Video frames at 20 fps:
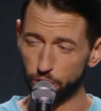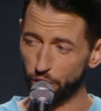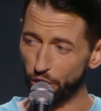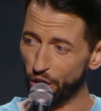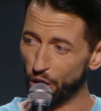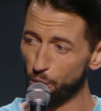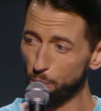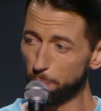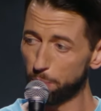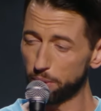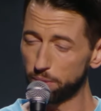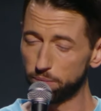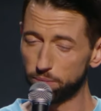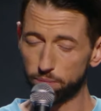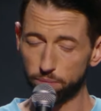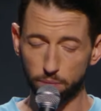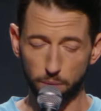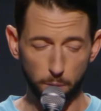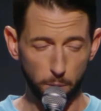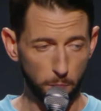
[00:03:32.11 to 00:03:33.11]
nope.
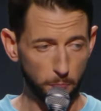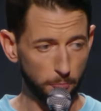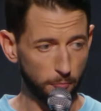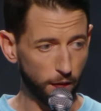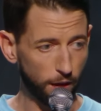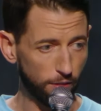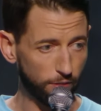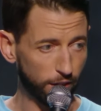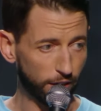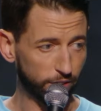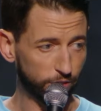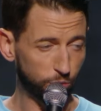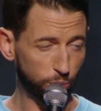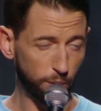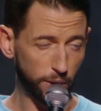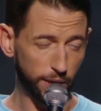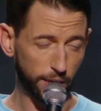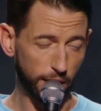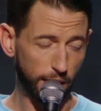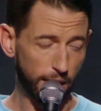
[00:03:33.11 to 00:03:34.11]
And then I
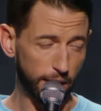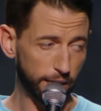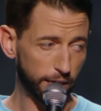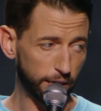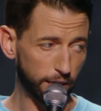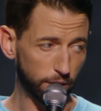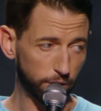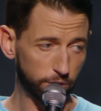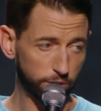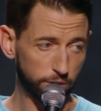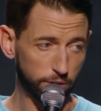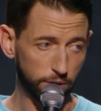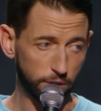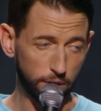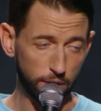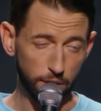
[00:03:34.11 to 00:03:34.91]
swear to God, he goes,